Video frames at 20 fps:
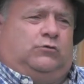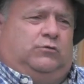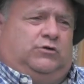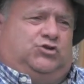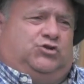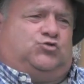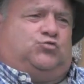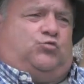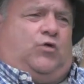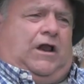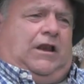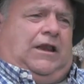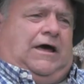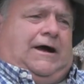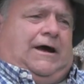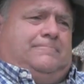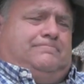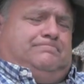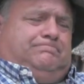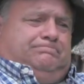it would swell
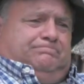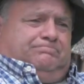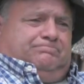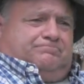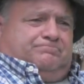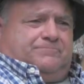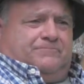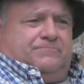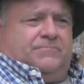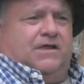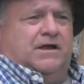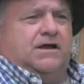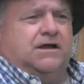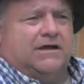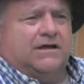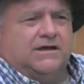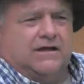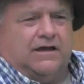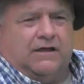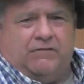up.
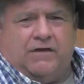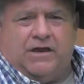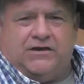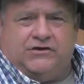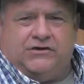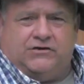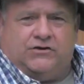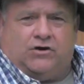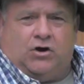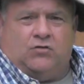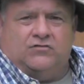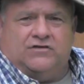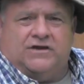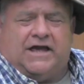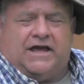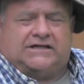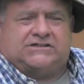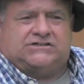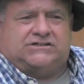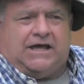And then you'd go the
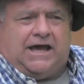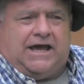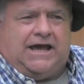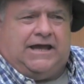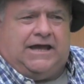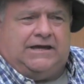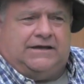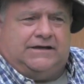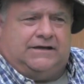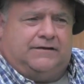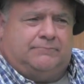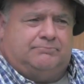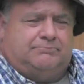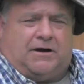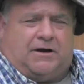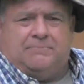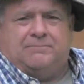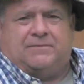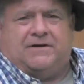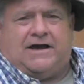next day and
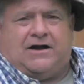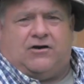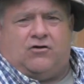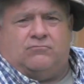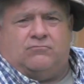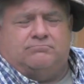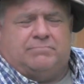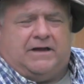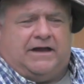pump it out,